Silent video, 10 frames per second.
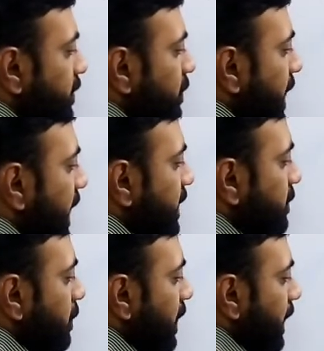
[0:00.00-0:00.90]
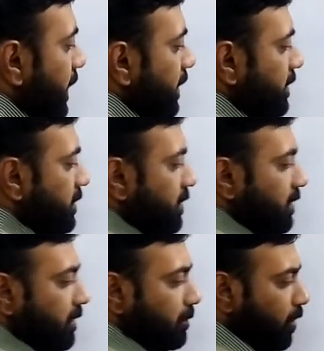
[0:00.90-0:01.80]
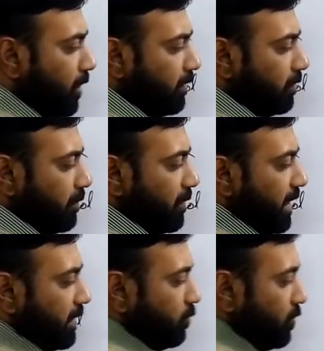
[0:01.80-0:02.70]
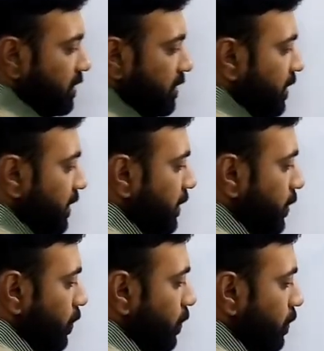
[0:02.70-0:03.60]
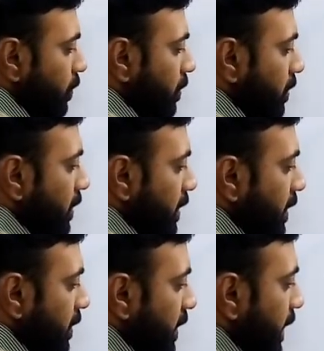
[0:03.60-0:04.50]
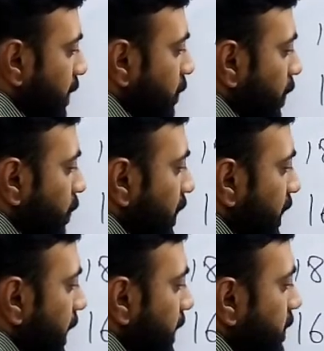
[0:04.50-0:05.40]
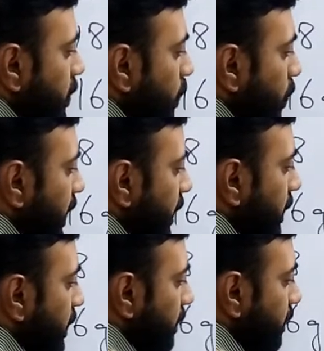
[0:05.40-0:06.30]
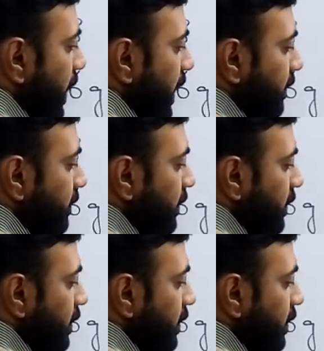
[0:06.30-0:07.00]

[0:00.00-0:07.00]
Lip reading: its mass by its molecular mass, which is 32, and we will get 0.5